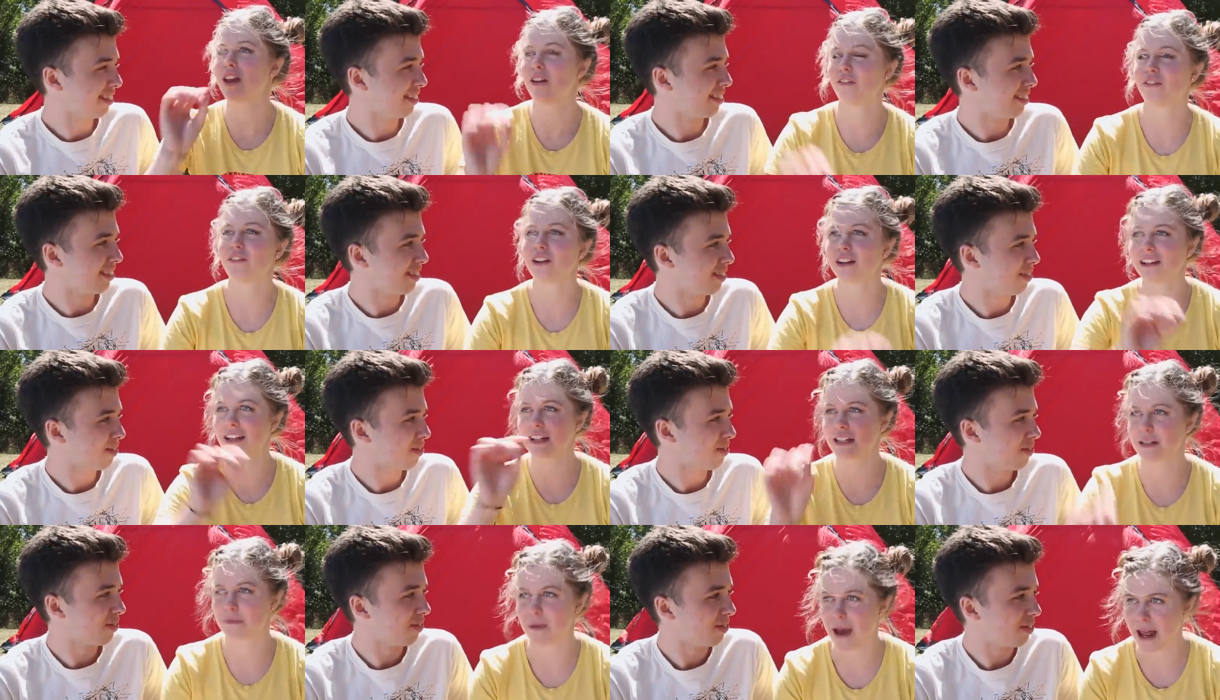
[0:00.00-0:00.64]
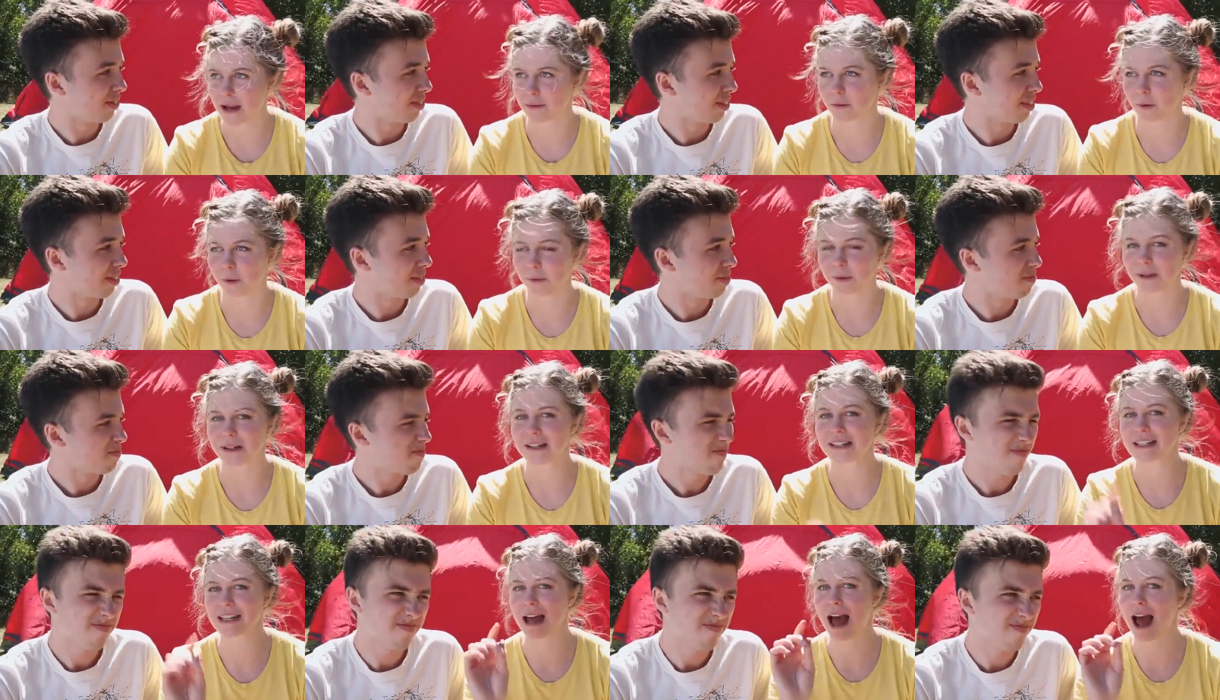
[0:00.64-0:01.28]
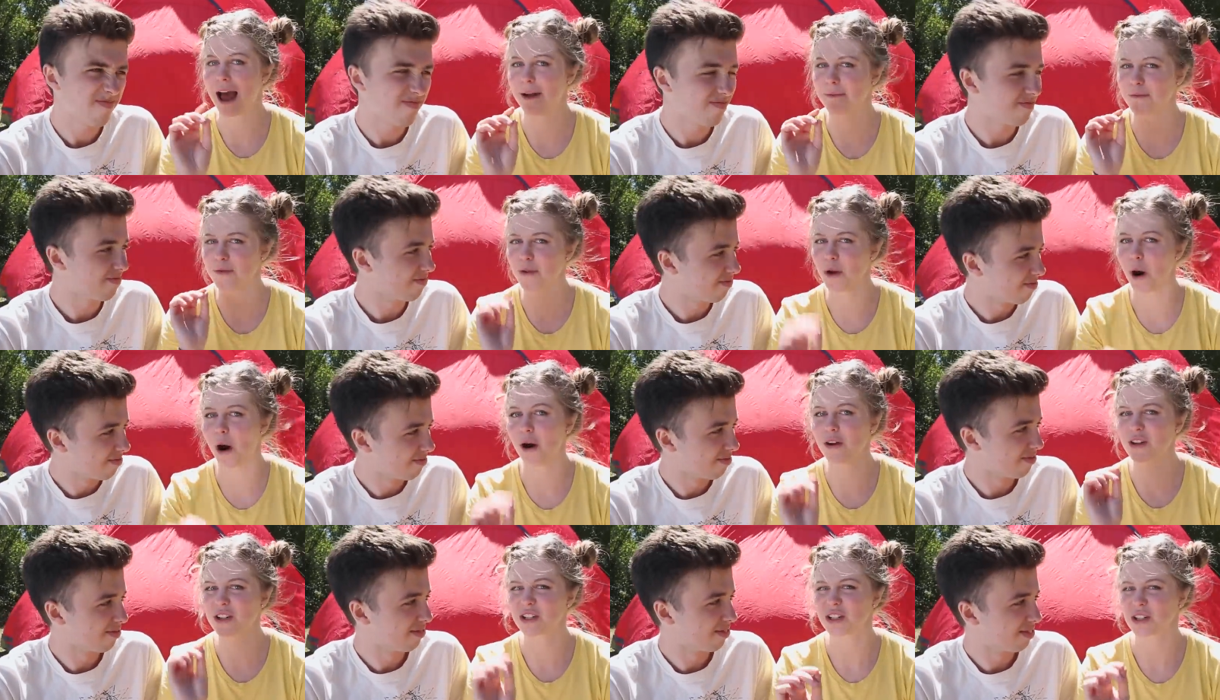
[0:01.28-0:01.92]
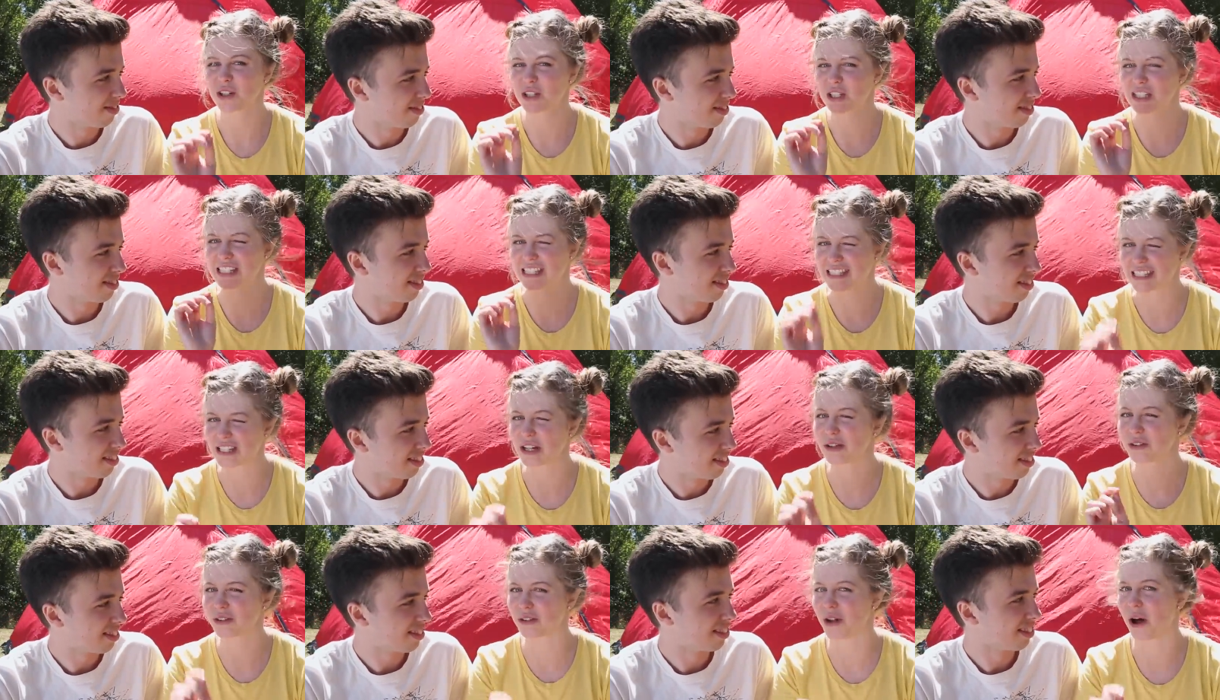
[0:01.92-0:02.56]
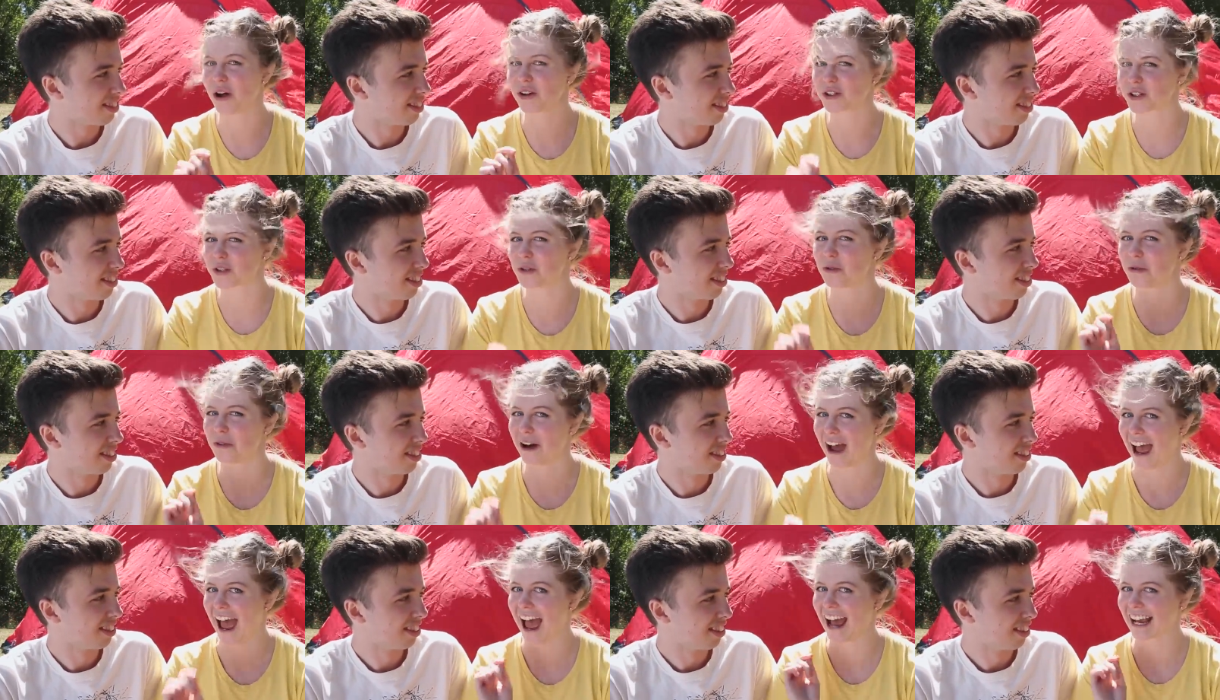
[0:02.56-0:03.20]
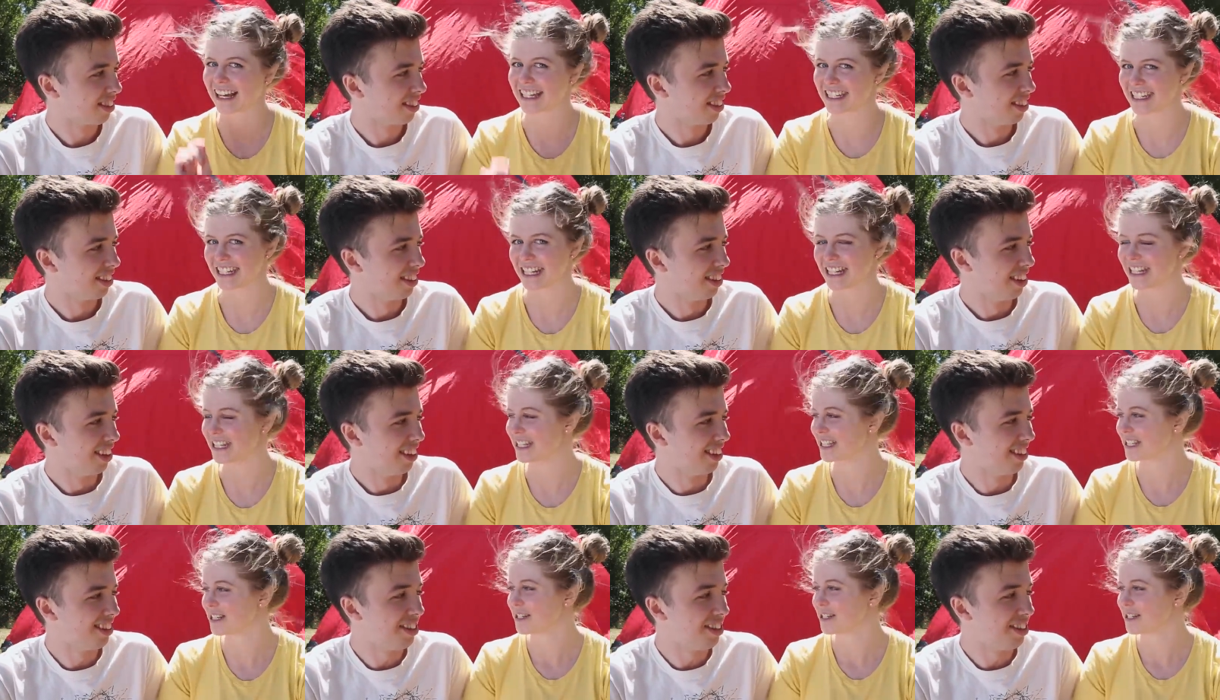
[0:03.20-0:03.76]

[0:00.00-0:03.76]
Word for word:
Speaker 1: Definitely debatable because I'm not still not sure what haggis is.